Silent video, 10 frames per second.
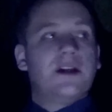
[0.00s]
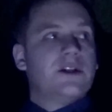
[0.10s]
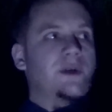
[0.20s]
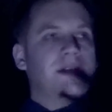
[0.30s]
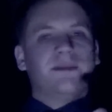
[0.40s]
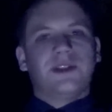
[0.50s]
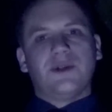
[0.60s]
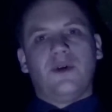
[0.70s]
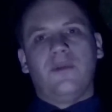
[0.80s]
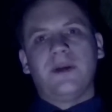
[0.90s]
Do we
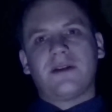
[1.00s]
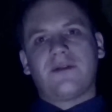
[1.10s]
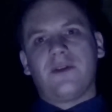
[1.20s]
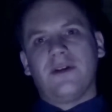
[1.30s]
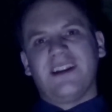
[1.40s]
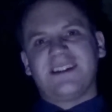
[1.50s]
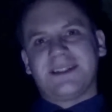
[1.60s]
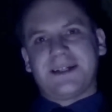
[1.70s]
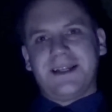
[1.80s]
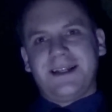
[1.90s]
absorb it
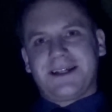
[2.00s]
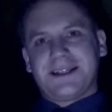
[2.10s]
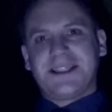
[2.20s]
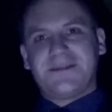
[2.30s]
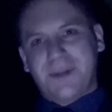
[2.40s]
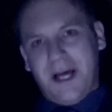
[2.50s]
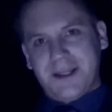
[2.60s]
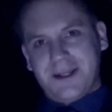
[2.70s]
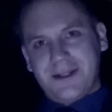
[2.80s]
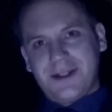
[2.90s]
holistically like a
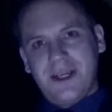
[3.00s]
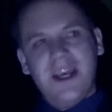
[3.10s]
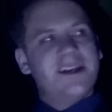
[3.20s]
sponge?